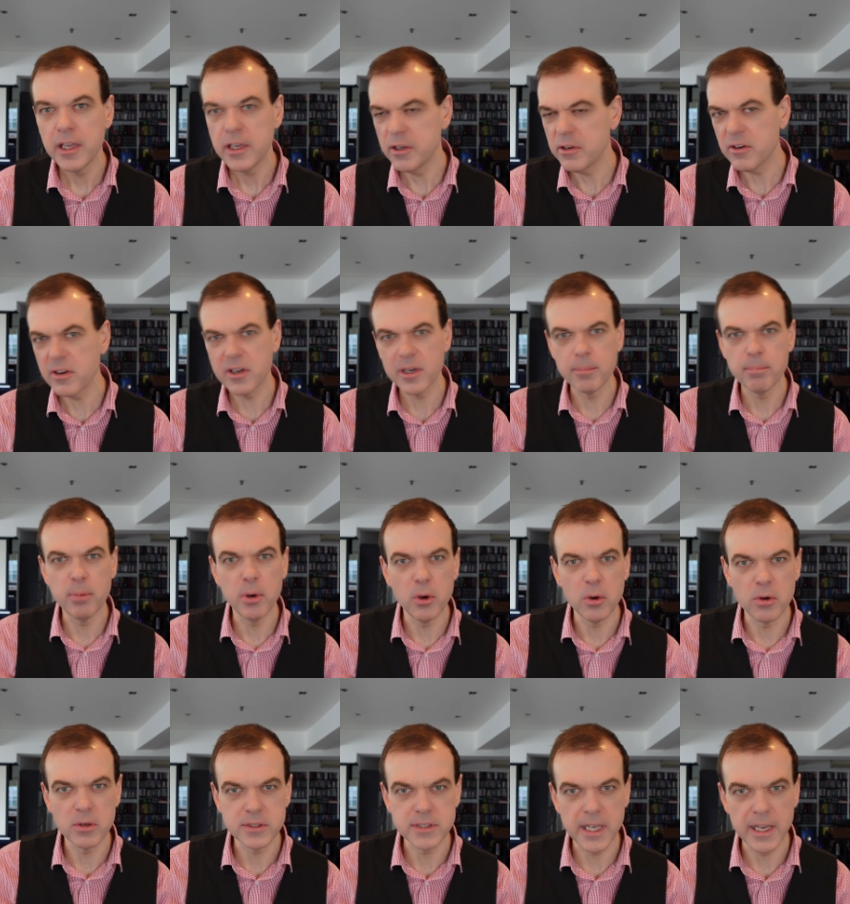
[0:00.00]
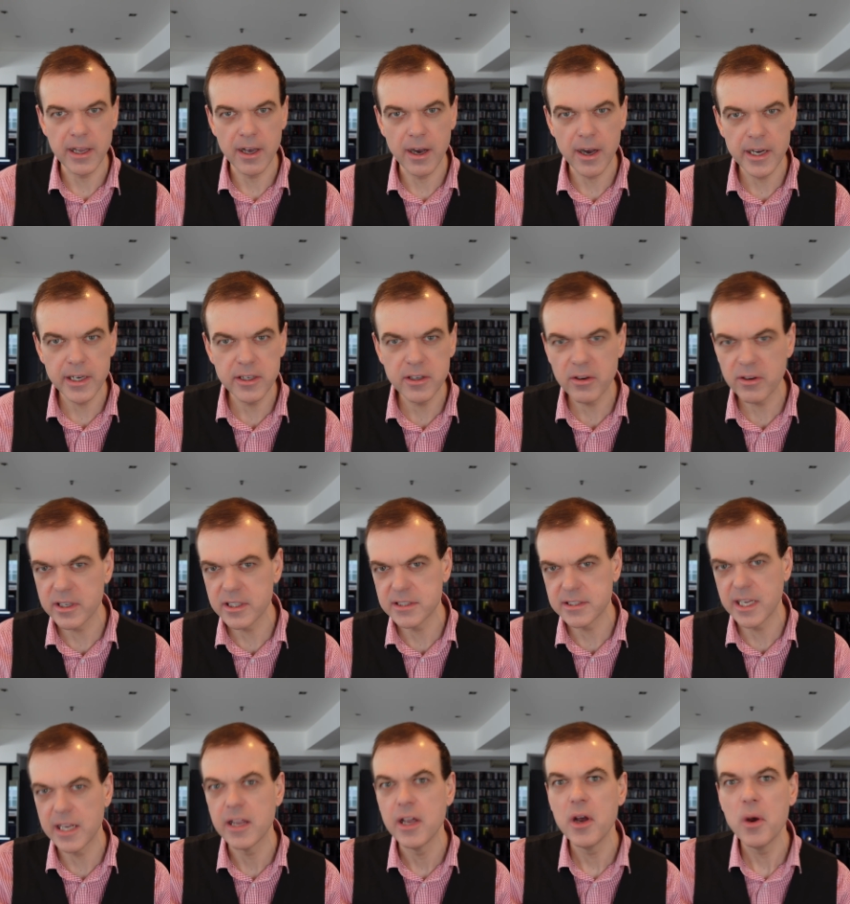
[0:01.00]
You're not going to pause AI. You're not going to
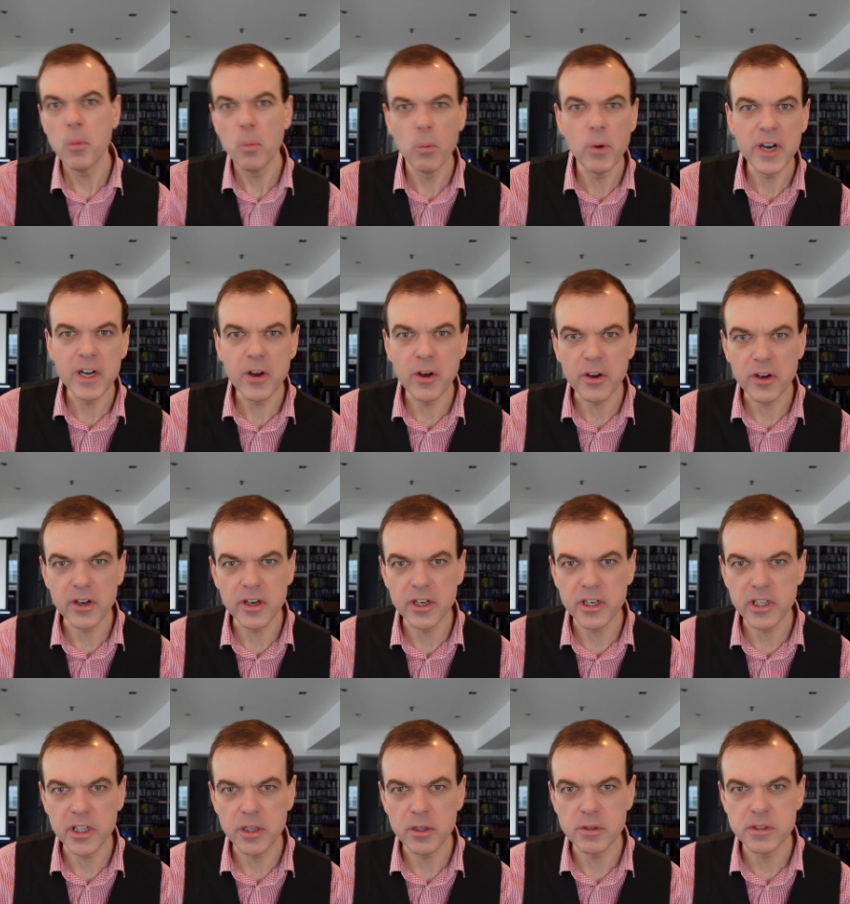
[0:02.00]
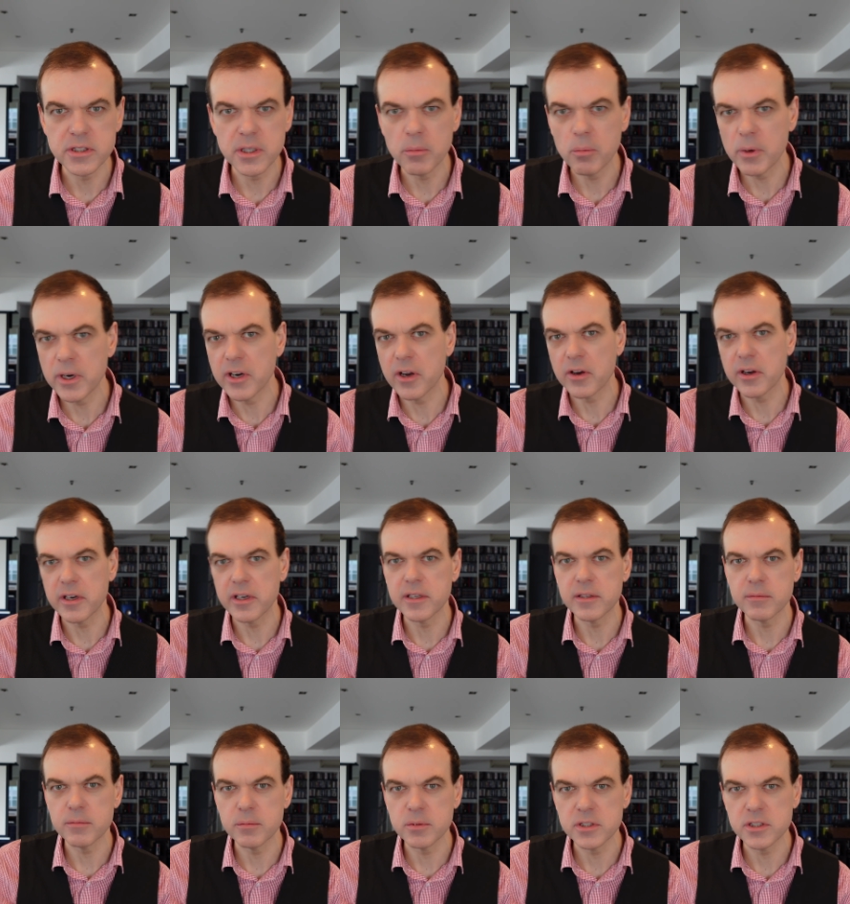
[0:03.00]
say, we're not going to use it. We're not going
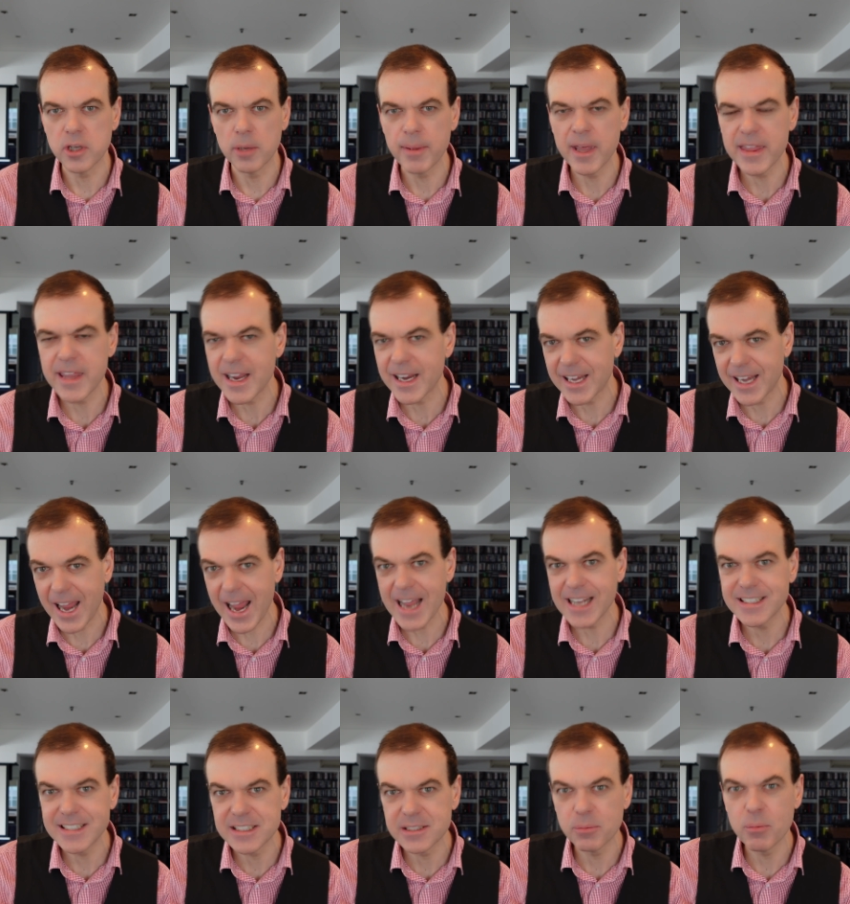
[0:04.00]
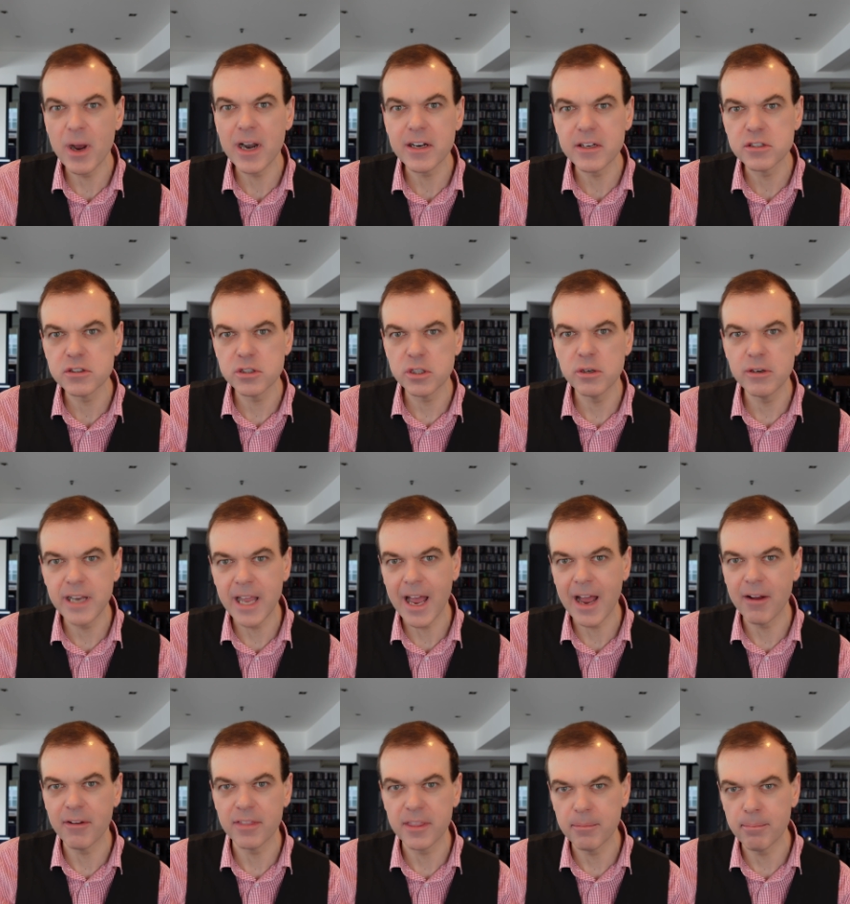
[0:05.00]
to stop that. That cat is well and truly
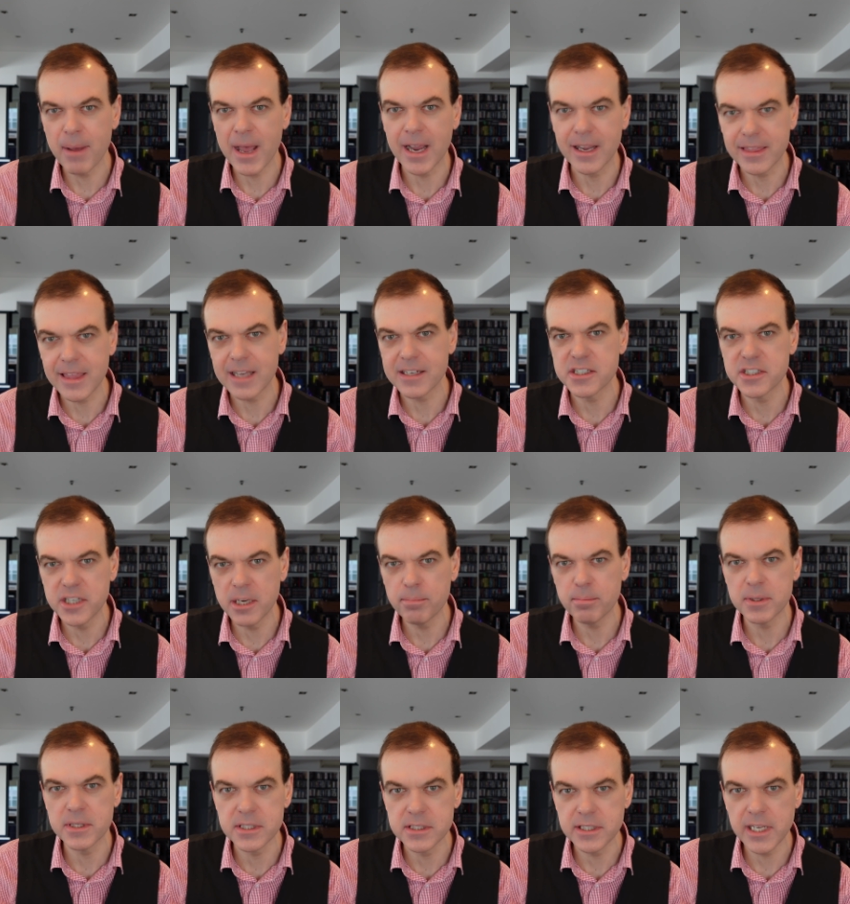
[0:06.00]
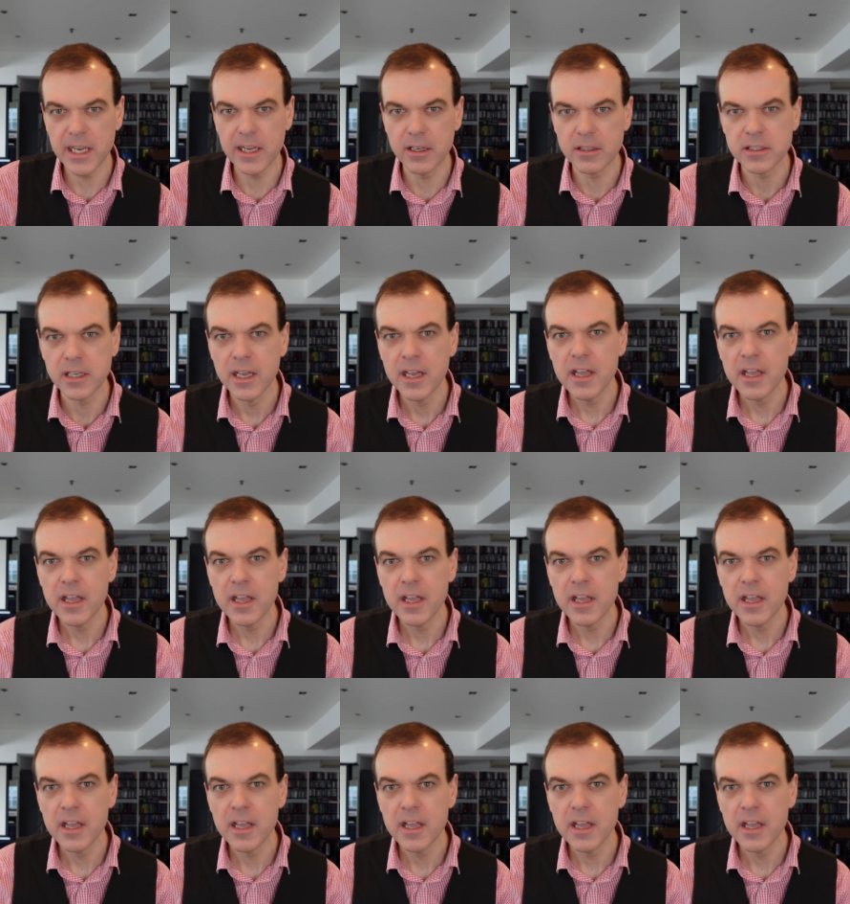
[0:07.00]
out of the bag. That ship has sailed.